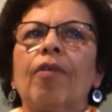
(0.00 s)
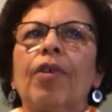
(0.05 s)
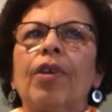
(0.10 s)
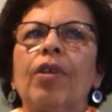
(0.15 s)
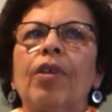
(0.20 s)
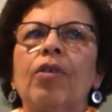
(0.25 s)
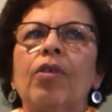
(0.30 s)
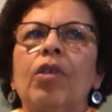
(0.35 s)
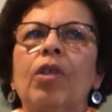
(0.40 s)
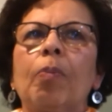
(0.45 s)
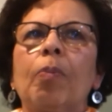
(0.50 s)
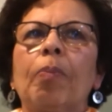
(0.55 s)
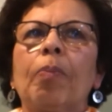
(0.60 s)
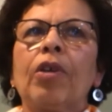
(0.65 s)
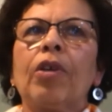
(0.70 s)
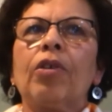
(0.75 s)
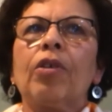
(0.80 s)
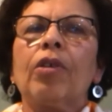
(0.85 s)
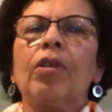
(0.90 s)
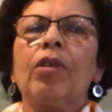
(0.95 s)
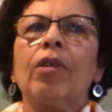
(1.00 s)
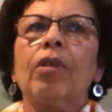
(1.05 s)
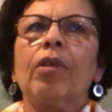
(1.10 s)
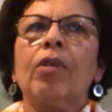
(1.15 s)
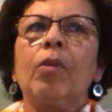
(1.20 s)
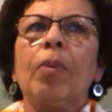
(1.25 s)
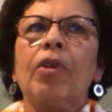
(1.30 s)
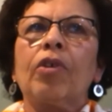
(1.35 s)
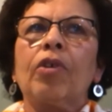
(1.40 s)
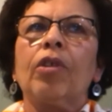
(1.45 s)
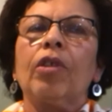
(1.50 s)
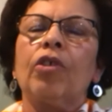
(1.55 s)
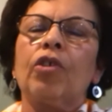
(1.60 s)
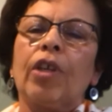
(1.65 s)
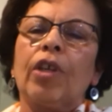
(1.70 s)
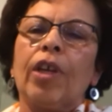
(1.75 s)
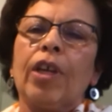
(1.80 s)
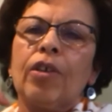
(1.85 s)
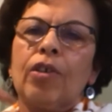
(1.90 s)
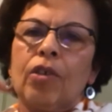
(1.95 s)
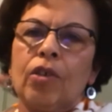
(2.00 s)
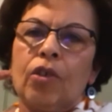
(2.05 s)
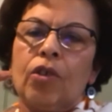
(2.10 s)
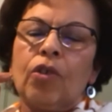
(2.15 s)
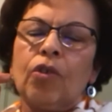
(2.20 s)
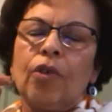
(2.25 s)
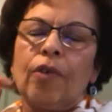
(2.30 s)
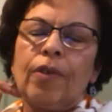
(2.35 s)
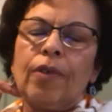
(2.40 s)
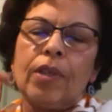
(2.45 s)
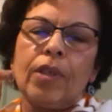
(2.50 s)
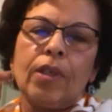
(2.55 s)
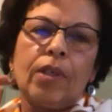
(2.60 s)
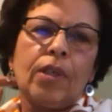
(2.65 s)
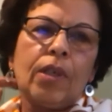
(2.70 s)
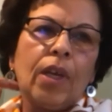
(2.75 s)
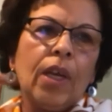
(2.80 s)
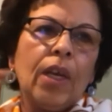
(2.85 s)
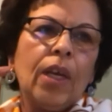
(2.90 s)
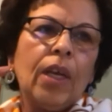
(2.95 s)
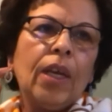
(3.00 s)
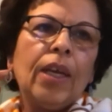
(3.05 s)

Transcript: his special education services,